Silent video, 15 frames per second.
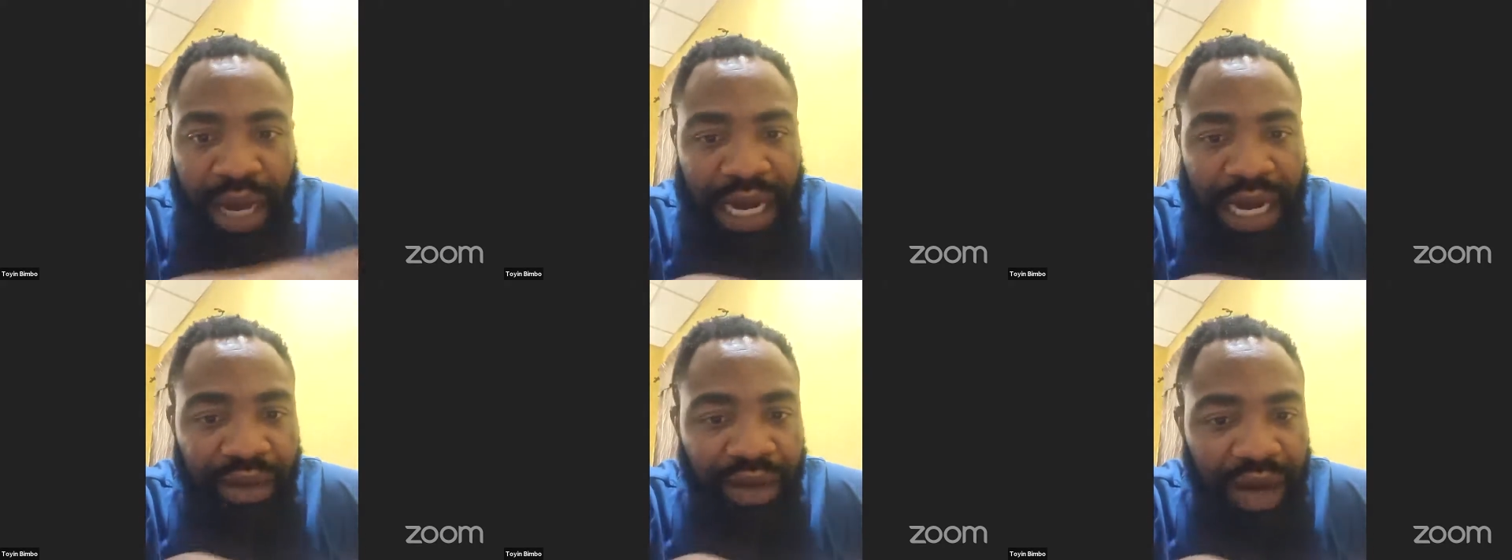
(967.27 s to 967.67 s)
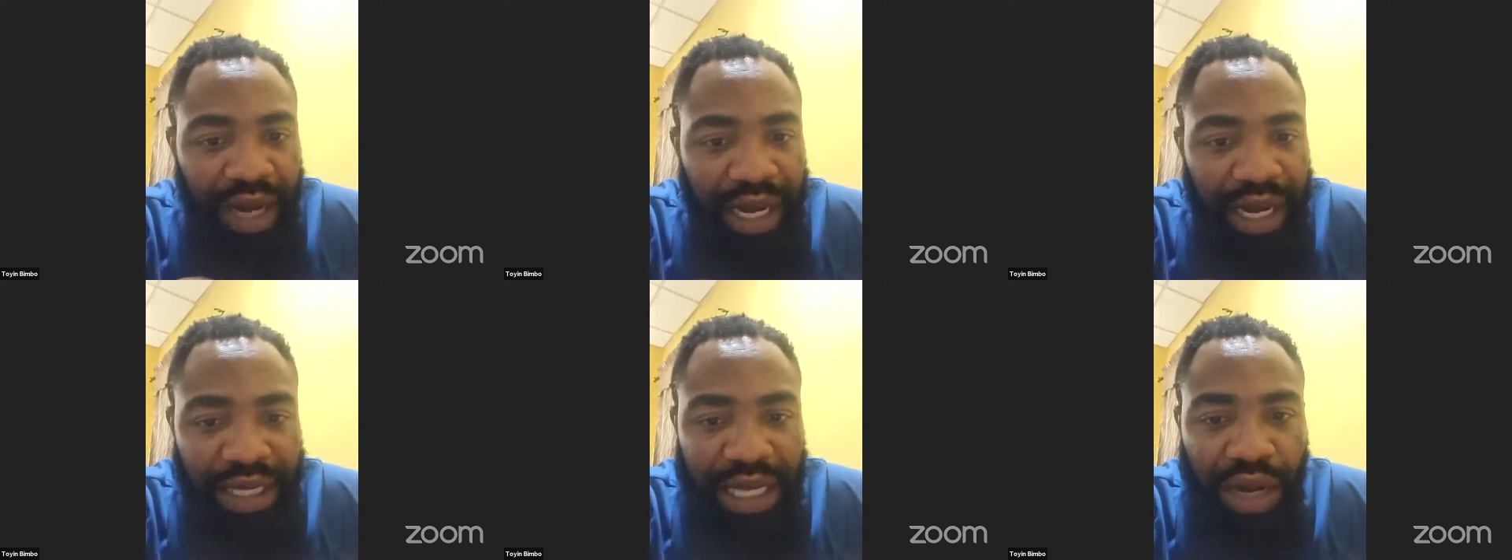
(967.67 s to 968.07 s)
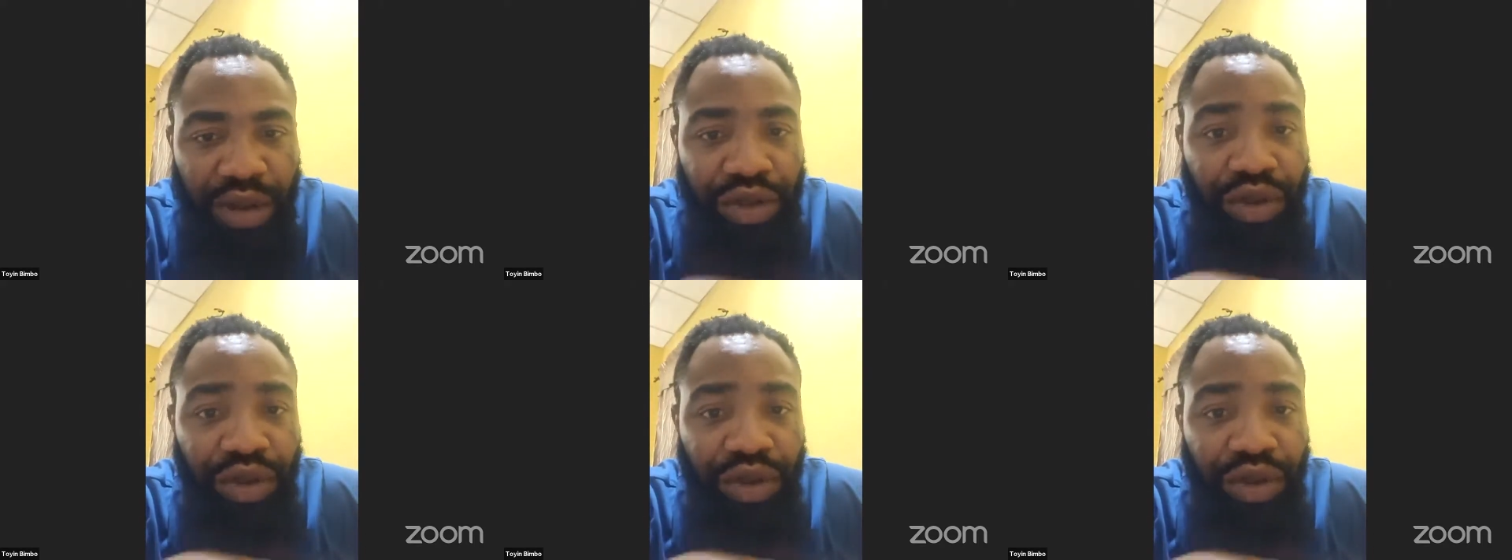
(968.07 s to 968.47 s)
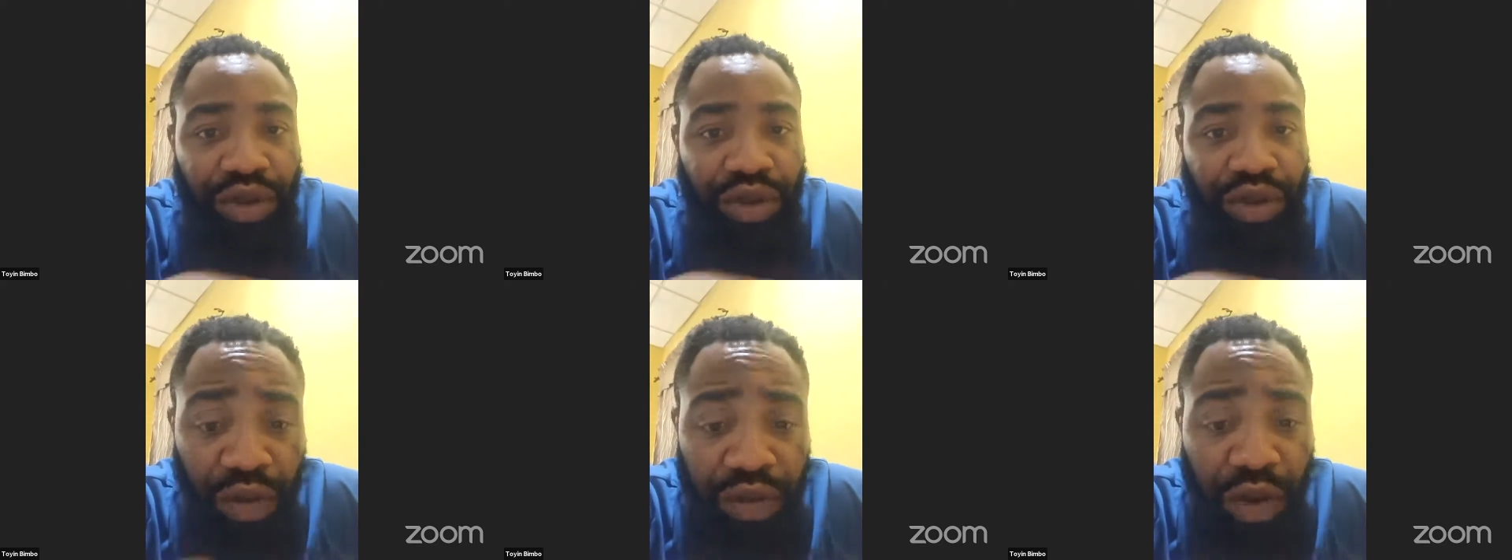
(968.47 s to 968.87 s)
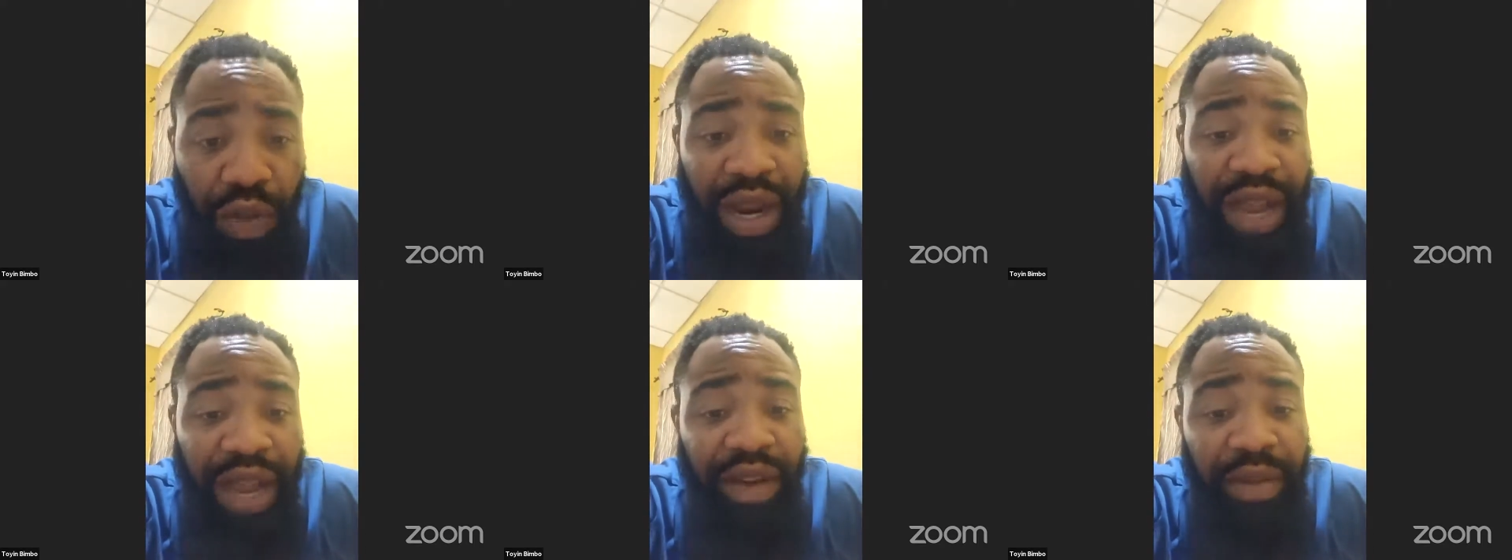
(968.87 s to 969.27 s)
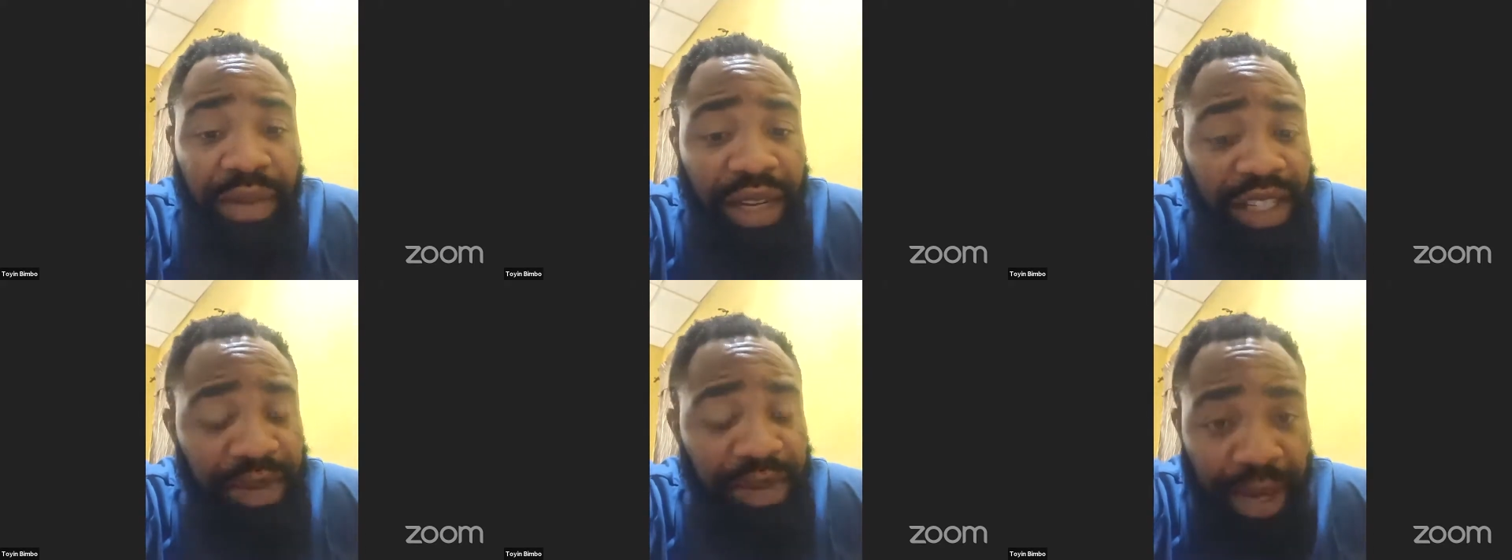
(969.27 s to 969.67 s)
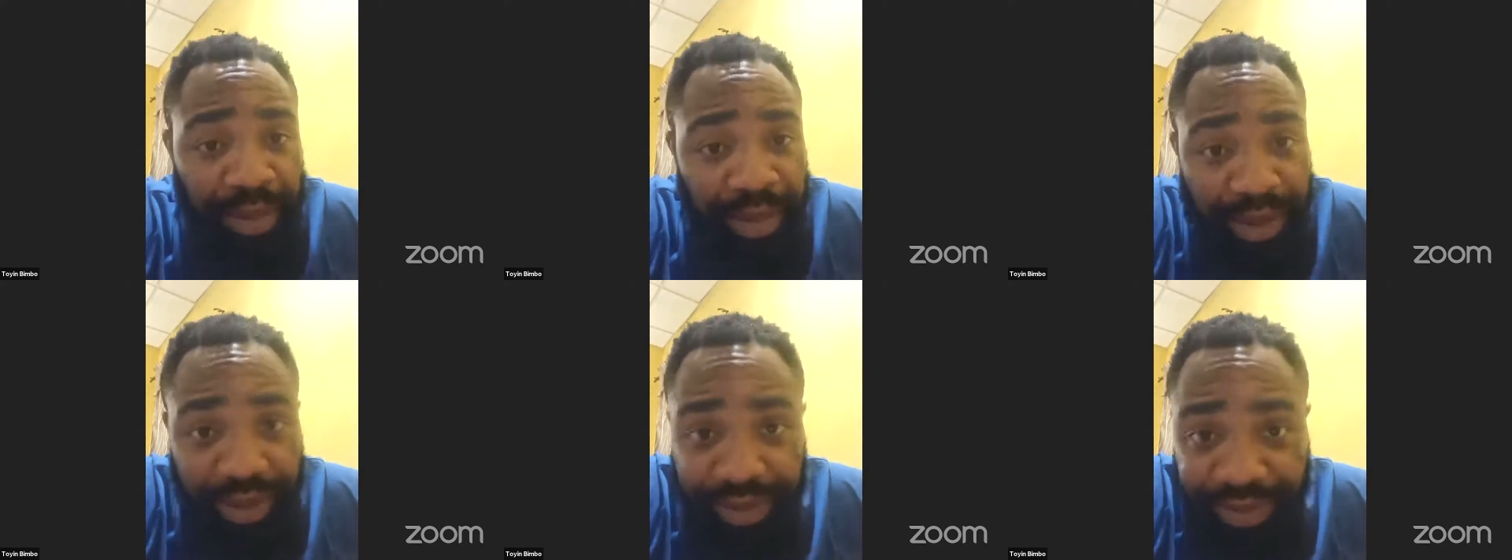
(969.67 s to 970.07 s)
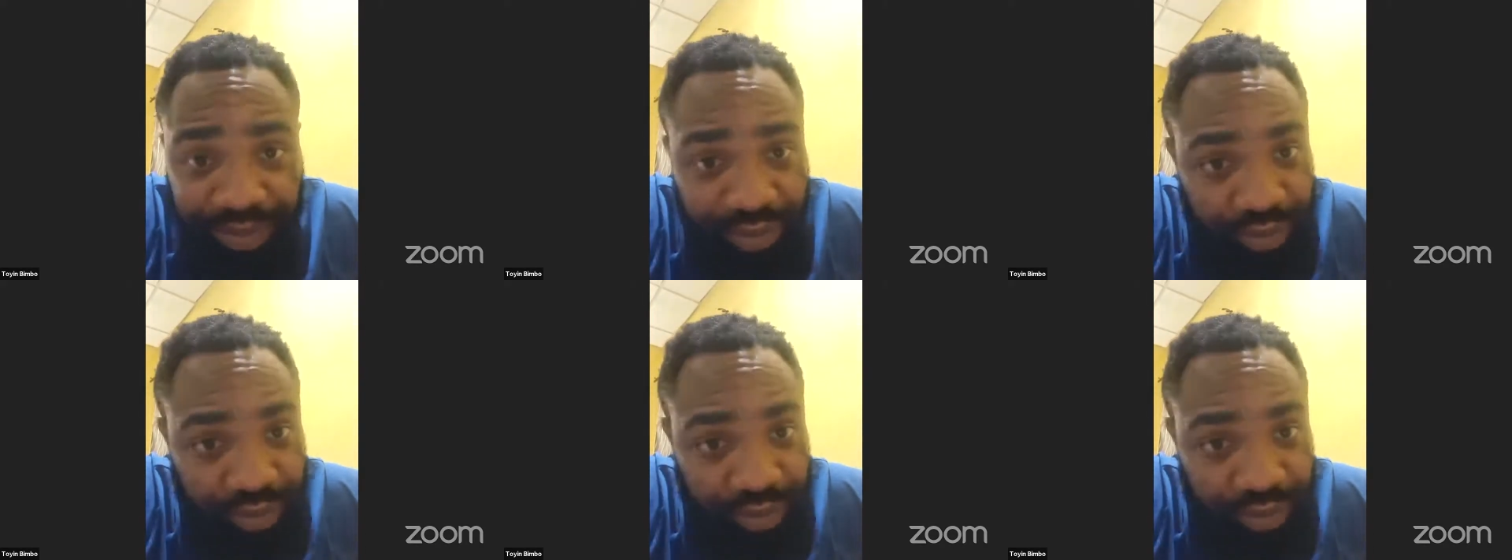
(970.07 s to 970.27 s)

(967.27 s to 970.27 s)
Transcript: And I've learned I was going to go for whatever makes me happy.